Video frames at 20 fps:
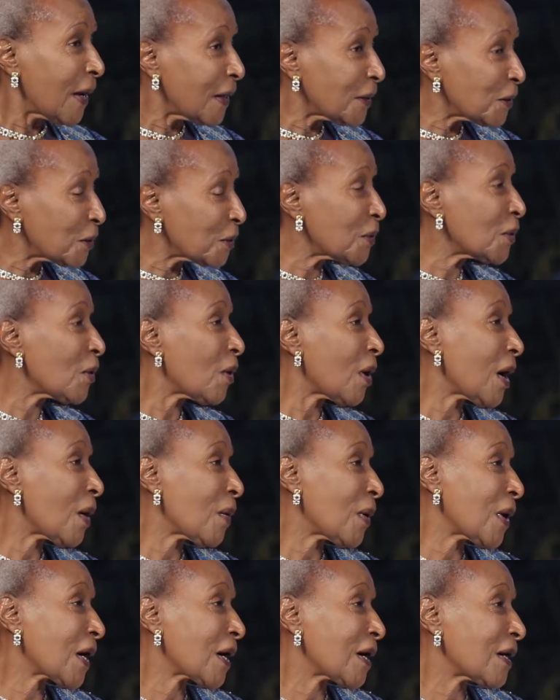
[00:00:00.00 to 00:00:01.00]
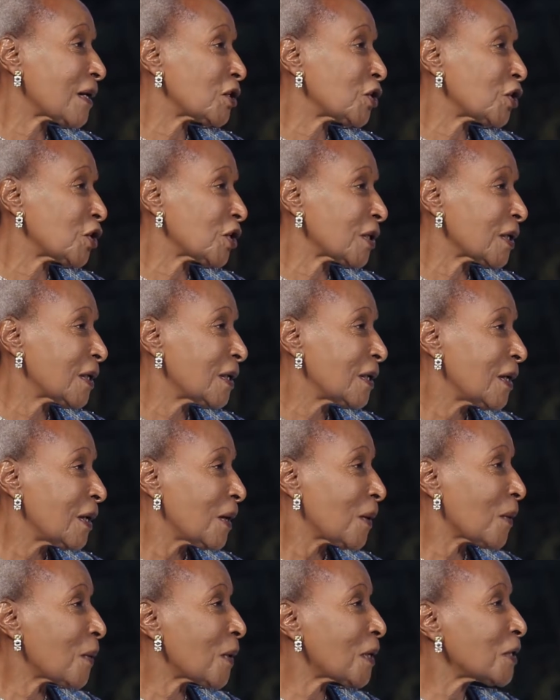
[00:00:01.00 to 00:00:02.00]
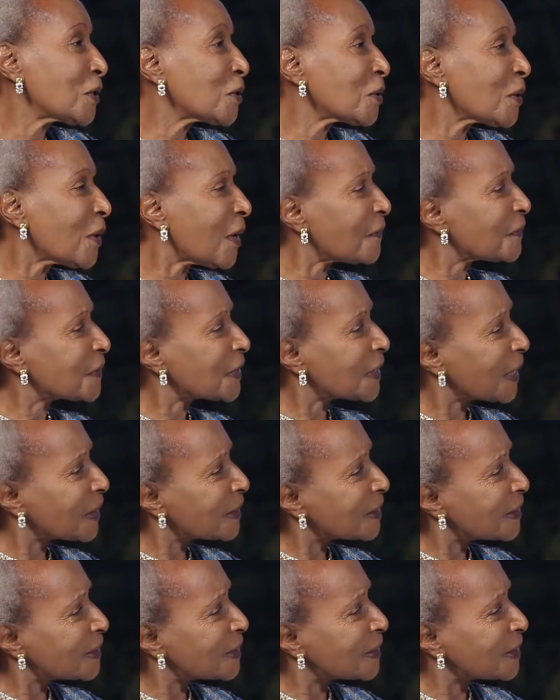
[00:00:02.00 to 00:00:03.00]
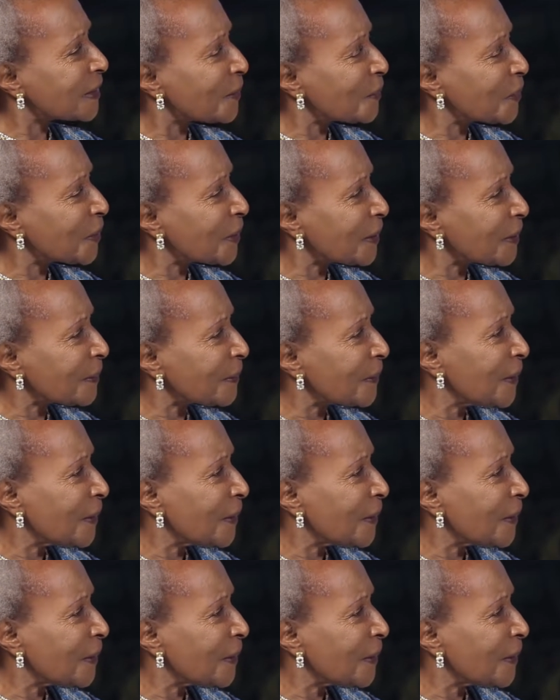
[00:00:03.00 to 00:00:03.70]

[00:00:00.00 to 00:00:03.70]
And you know our culture, once you have started something